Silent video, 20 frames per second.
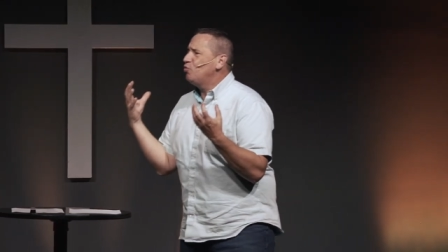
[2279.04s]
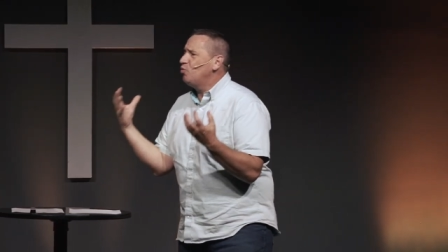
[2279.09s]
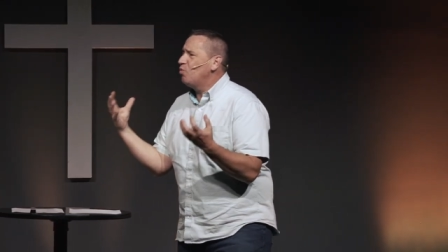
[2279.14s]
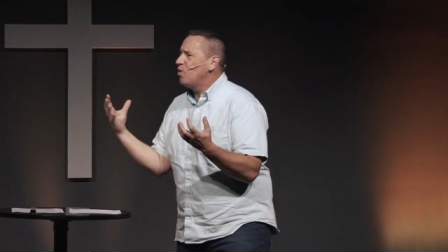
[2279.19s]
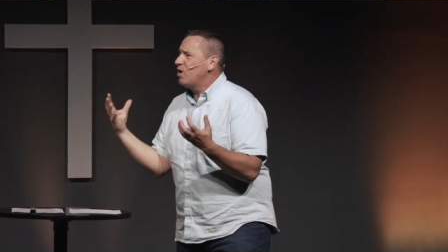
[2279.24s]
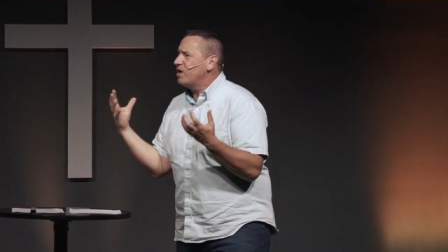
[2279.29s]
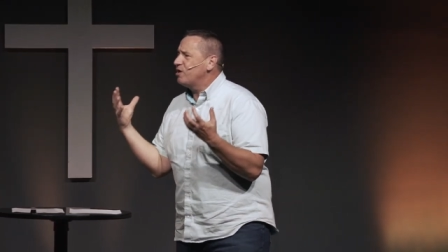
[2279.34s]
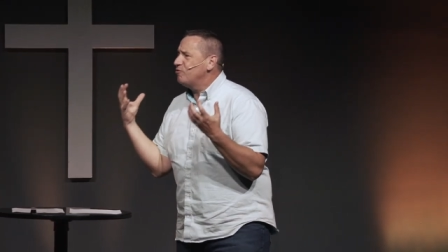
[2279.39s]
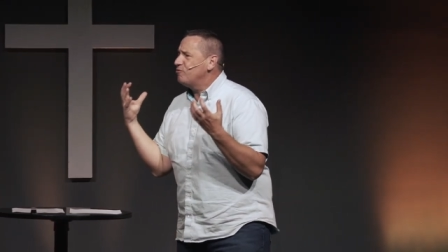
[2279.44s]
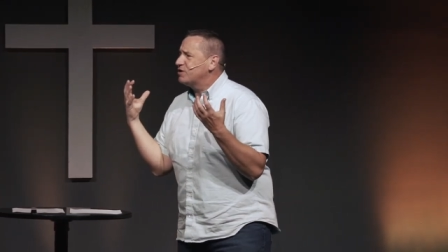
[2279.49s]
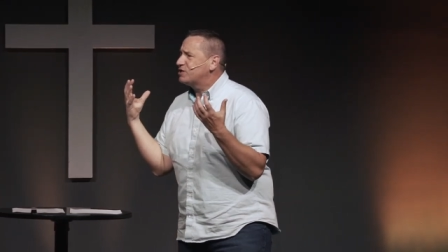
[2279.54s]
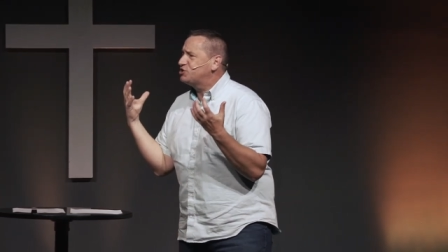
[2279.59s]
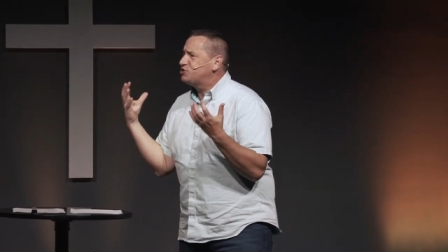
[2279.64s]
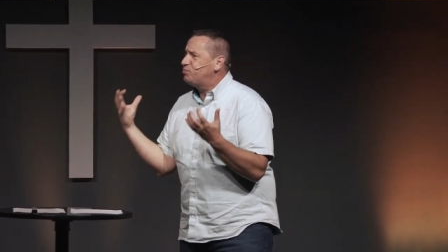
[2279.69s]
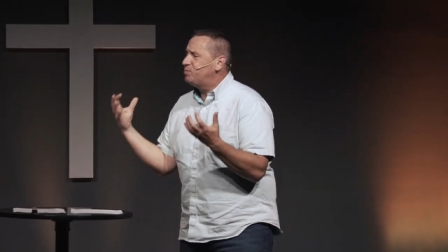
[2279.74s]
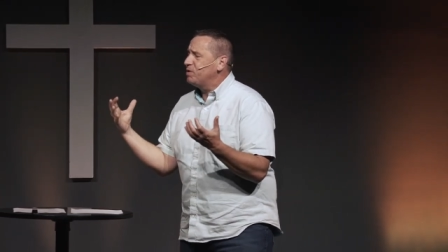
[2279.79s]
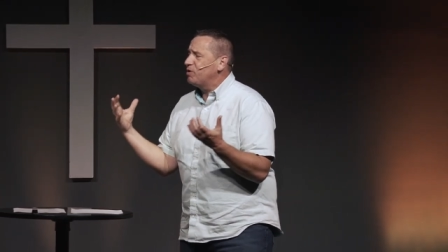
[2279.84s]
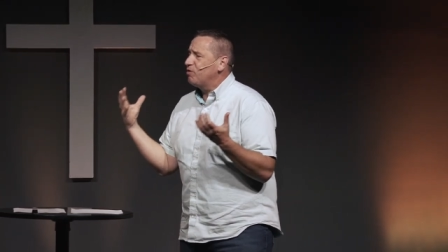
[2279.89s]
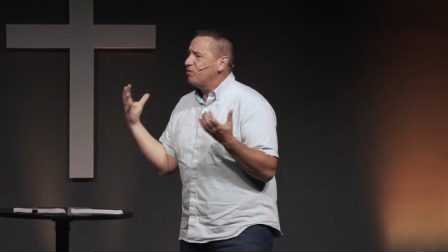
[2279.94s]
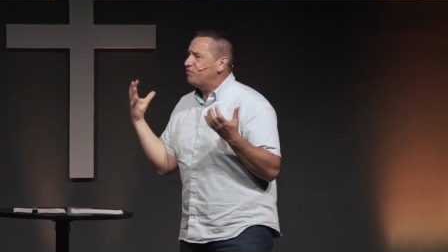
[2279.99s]
want to
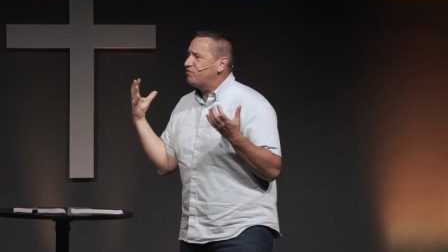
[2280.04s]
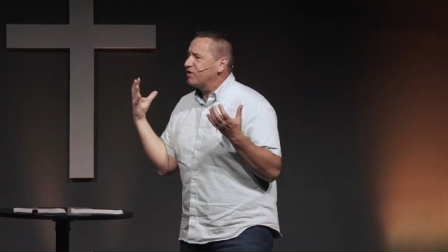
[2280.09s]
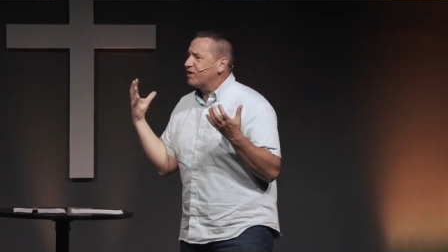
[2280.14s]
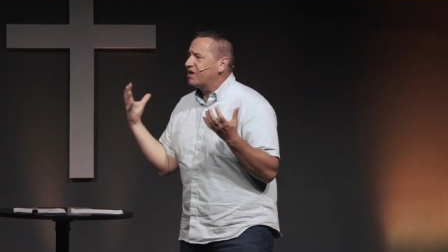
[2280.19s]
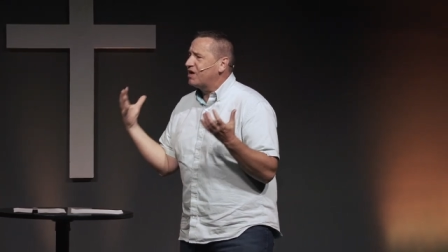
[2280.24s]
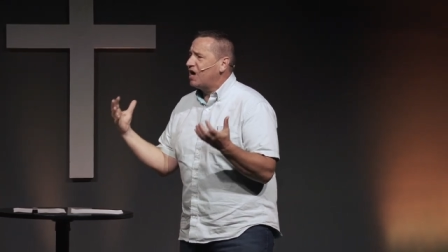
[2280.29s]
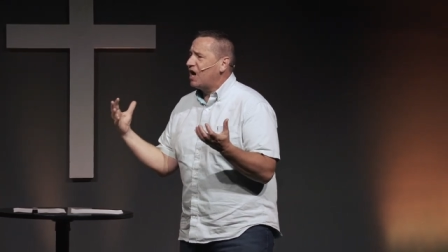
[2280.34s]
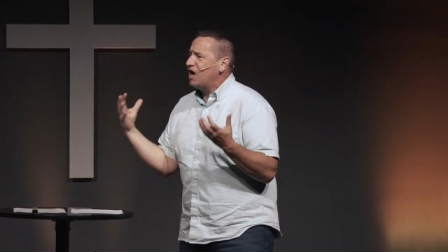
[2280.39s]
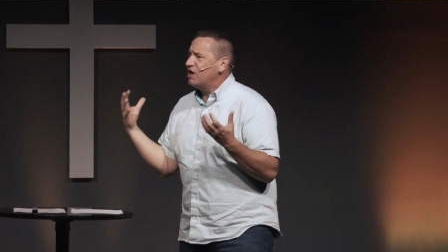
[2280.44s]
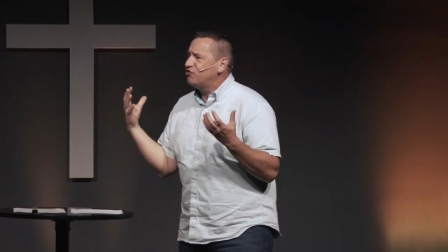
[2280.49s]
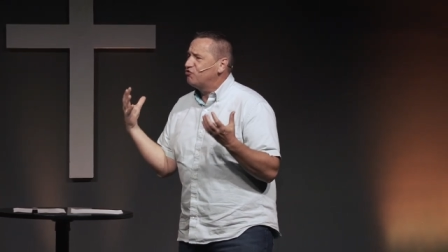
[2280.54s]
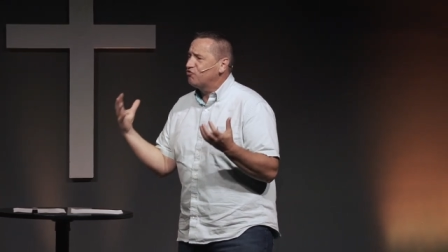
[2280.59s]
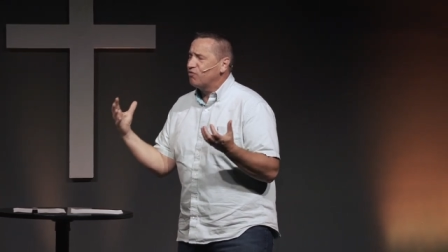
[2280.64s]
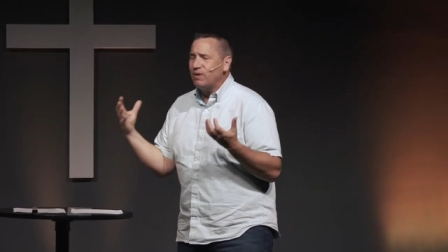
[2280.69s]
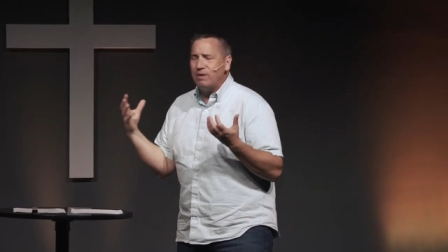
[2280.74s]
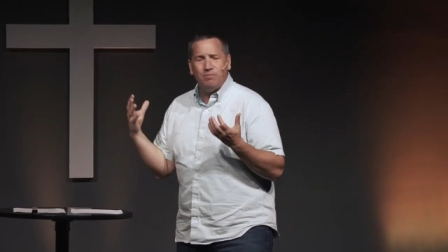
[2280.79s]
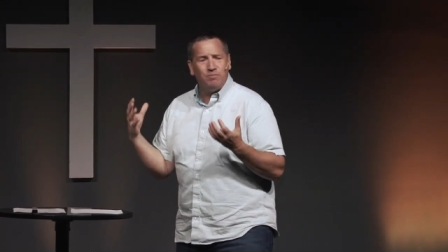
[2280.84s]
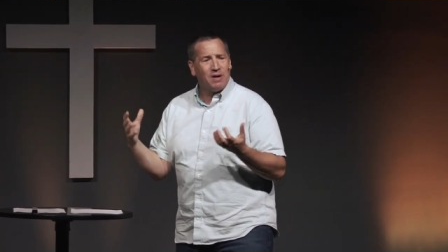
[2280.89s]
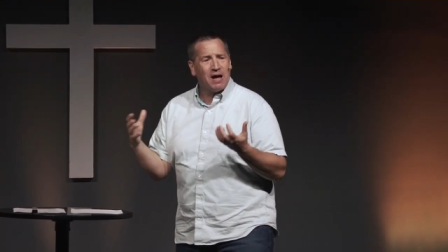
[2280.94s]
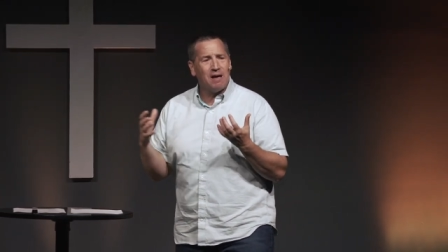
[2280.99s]
experience a God
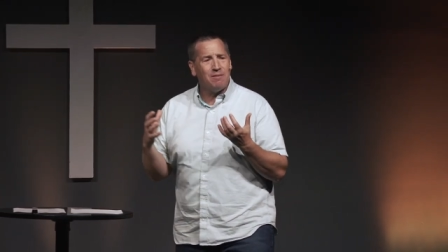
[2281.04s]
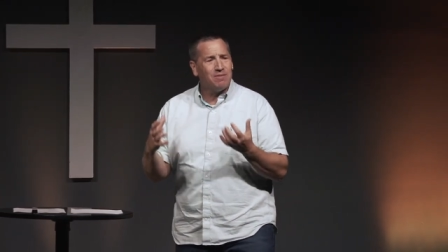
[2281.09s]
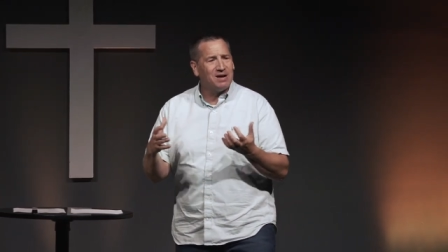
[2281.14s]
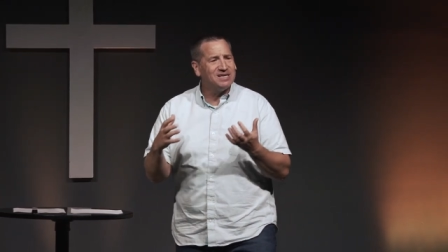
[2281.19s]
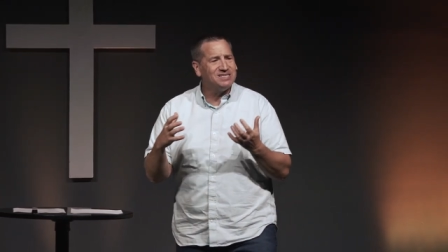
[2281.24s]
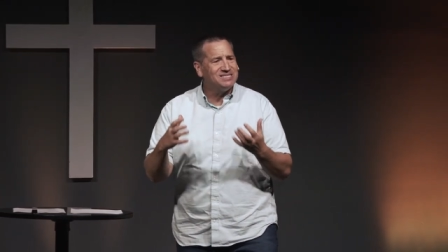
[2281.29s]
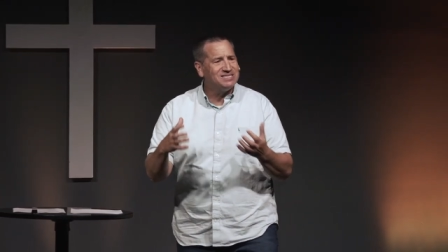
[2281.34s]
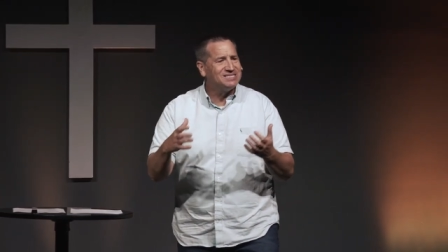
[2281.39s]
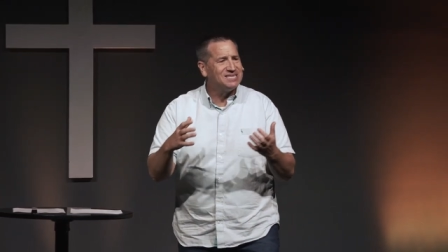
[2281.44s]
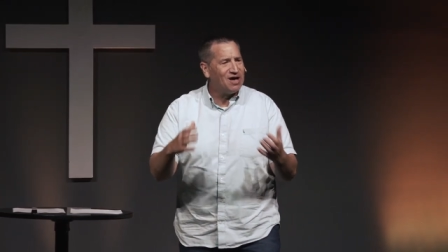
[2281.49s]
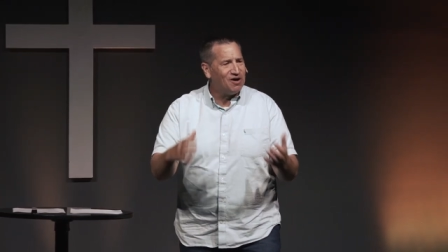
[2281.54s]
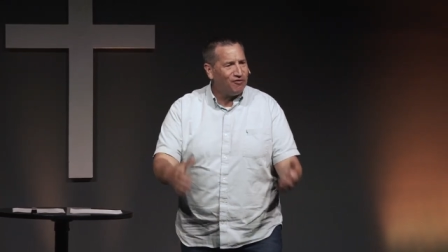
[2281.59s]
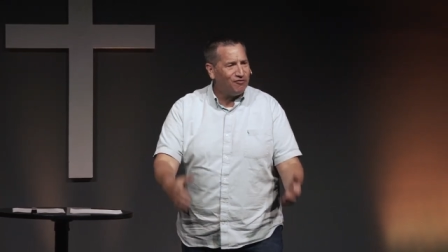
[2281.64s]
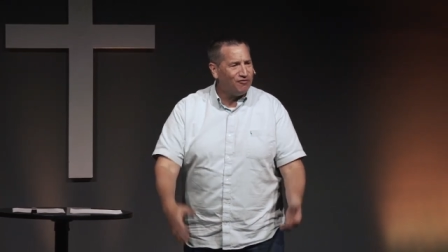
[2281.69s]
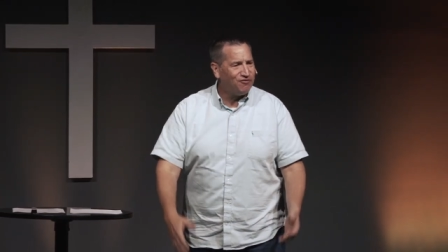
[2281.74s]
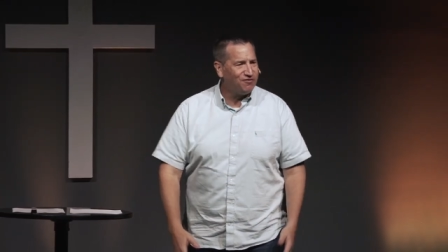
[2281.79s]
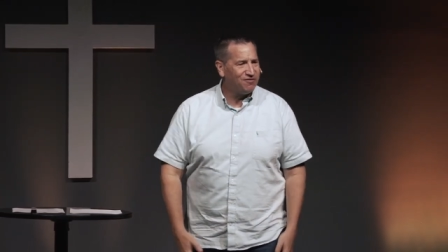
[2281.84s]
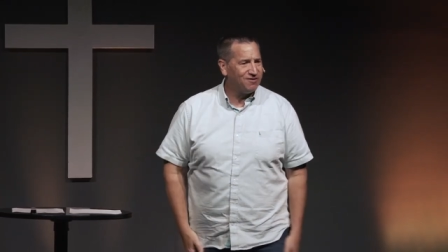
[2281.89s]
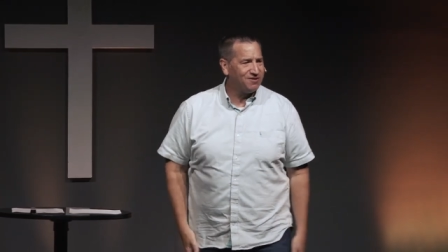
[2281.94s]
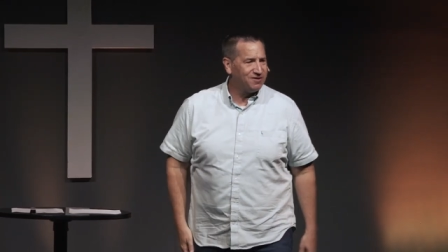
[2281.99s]
dream by
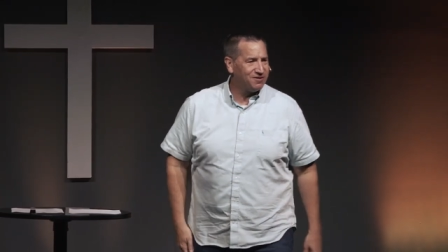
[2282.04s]
myself.